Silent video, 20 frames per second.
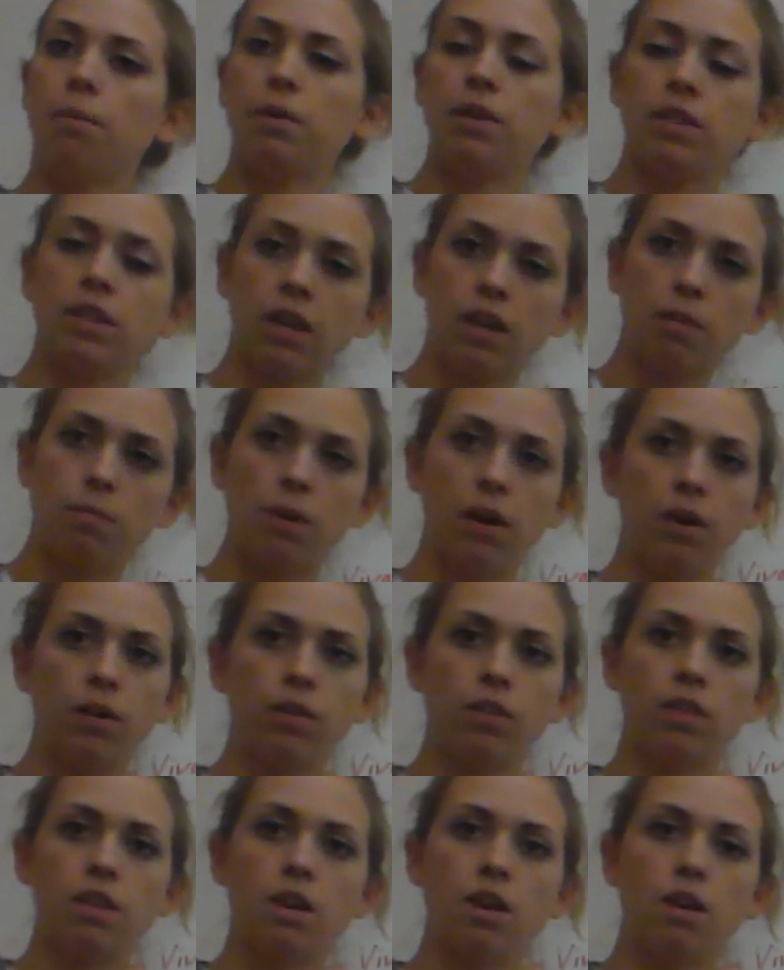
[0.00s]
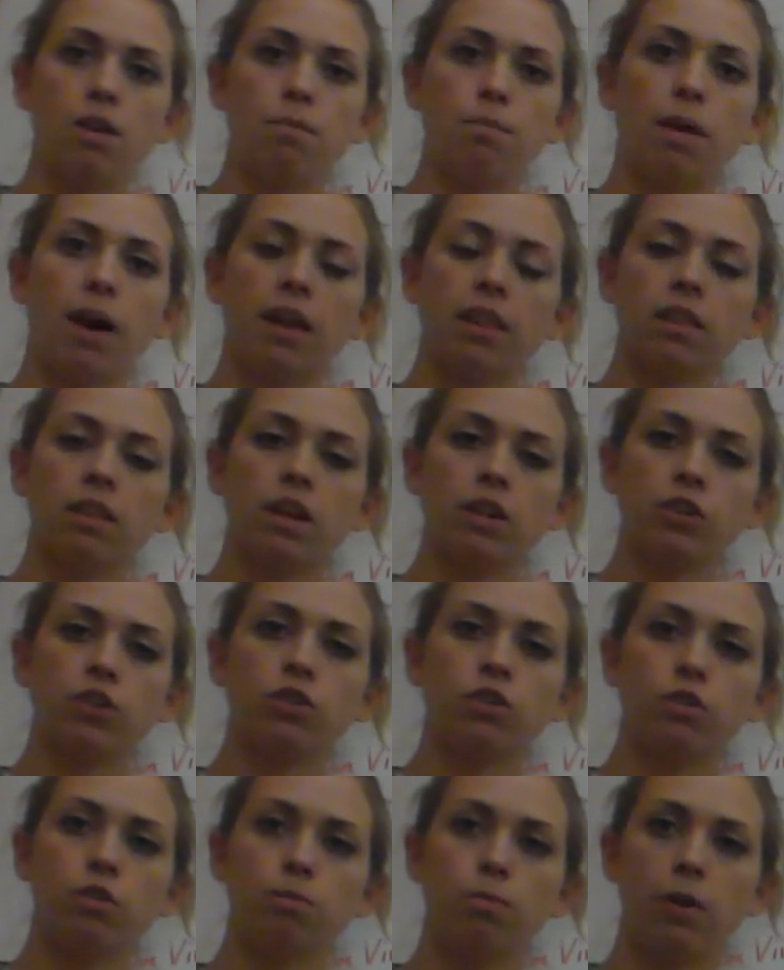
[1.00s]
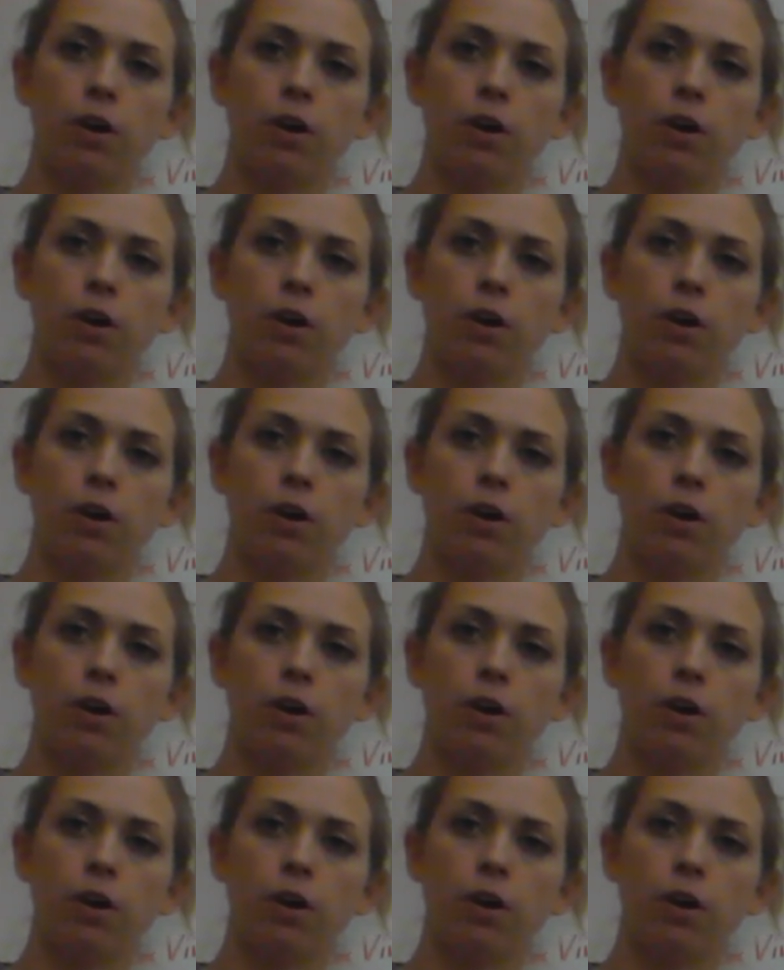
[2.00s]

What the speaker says: I'm going to talk about the pathological